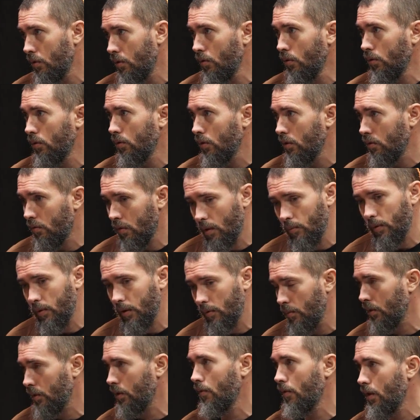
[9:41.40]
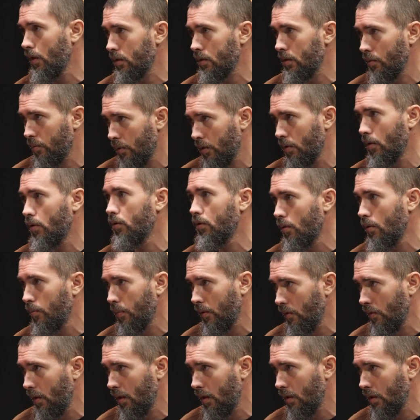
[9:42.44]
certain privileges within the
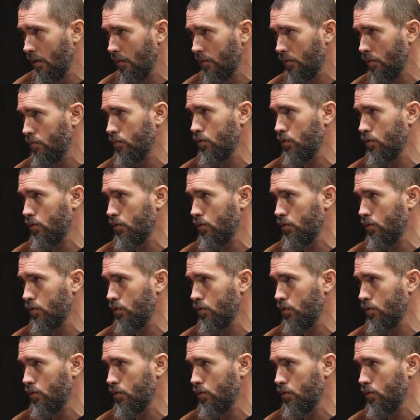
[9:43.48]
metaverse,